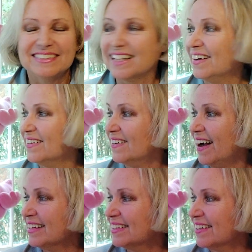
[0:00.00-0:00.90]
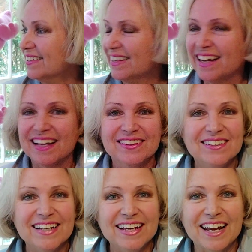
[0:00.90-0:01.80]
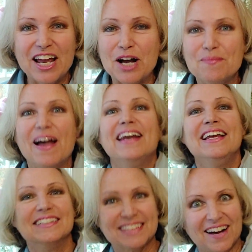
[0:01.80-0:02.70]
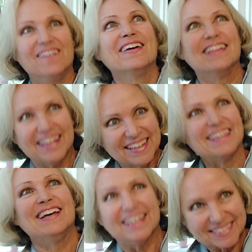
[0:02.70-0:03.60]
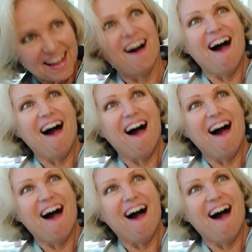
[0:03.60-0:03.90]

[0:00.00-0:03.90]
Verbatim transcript: So I turned and I look at him and he's going like this,